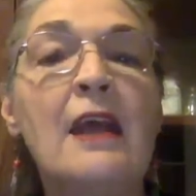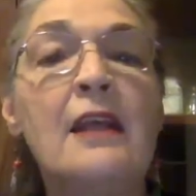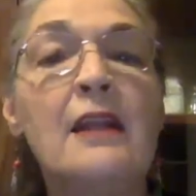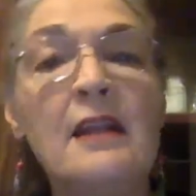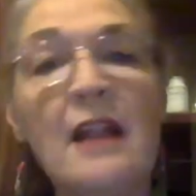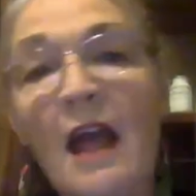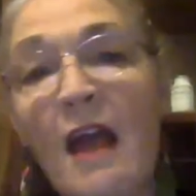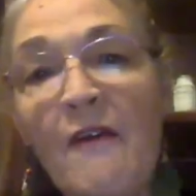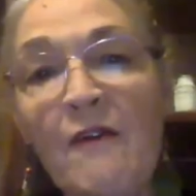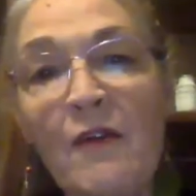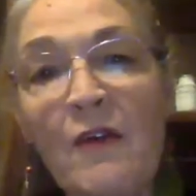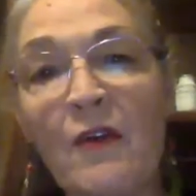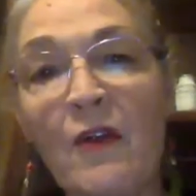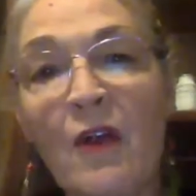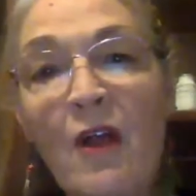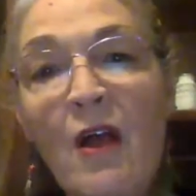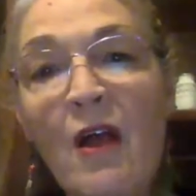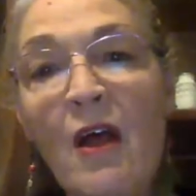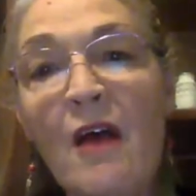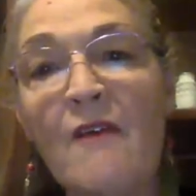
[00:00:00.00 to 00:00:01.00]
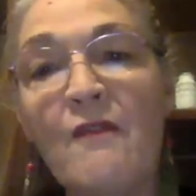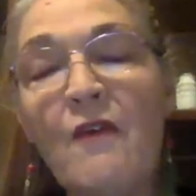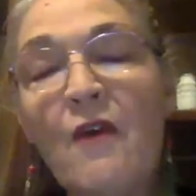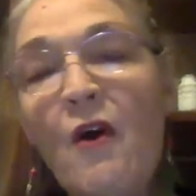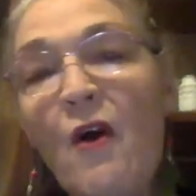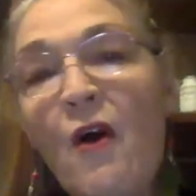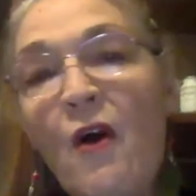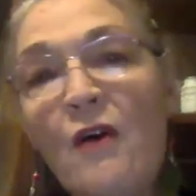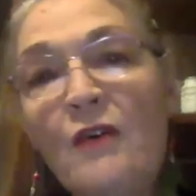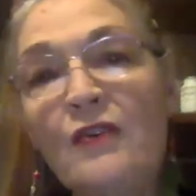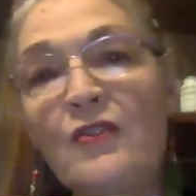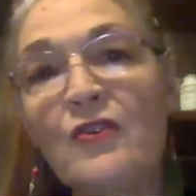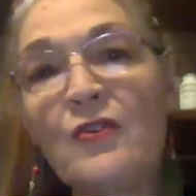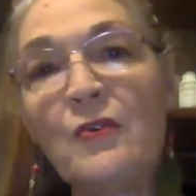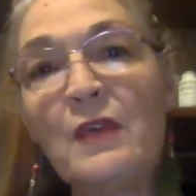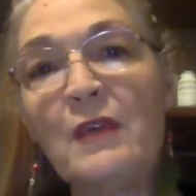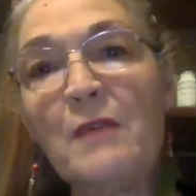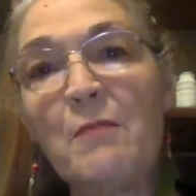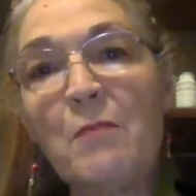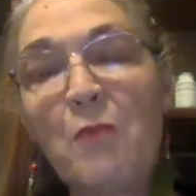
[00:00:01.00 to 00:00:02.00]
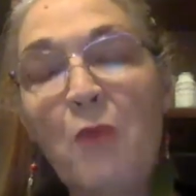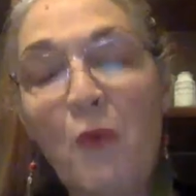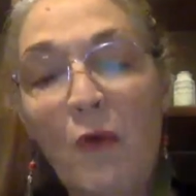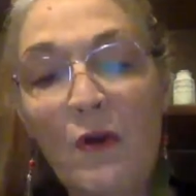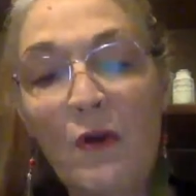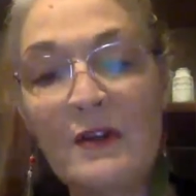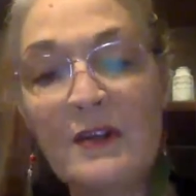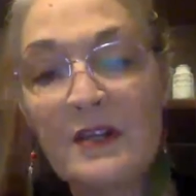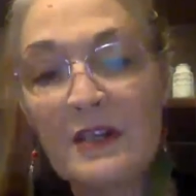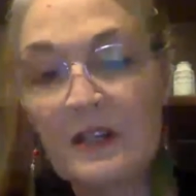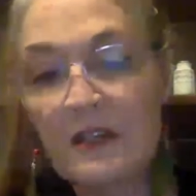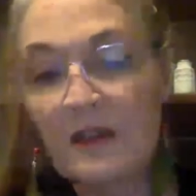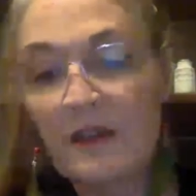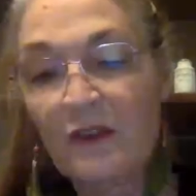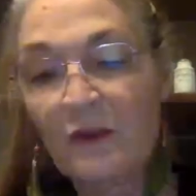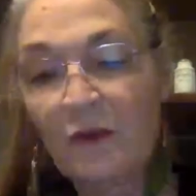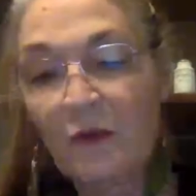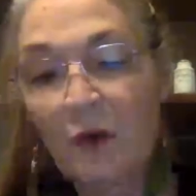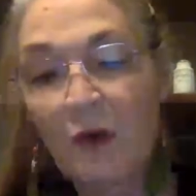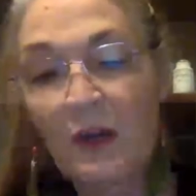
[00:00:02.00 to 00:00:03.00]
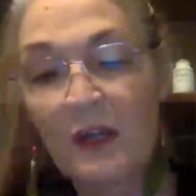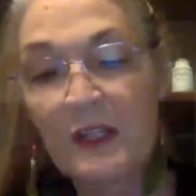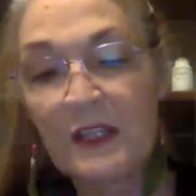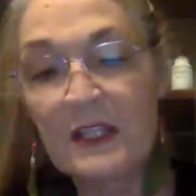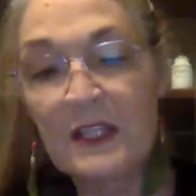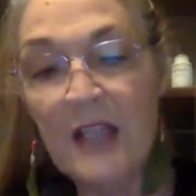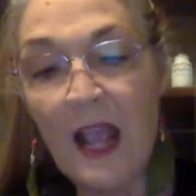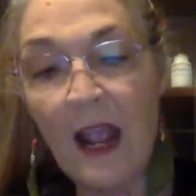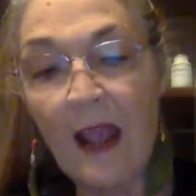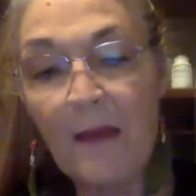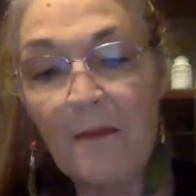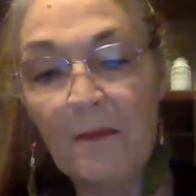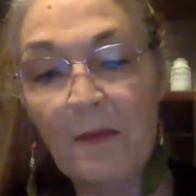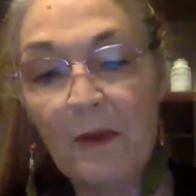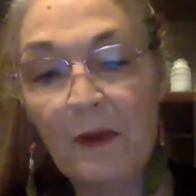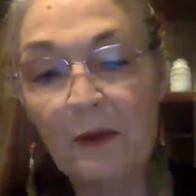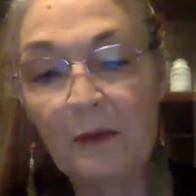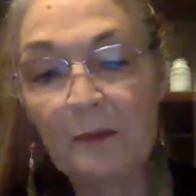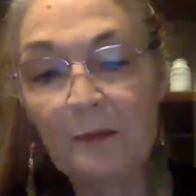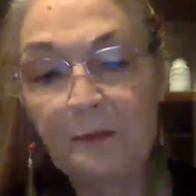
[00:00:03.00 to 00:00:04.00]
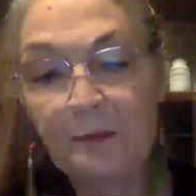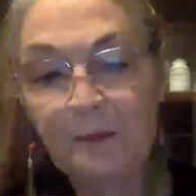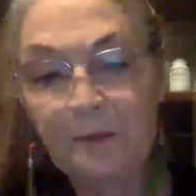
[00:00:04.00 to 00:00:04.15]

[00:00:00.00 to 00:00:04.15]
level of also importance. For example,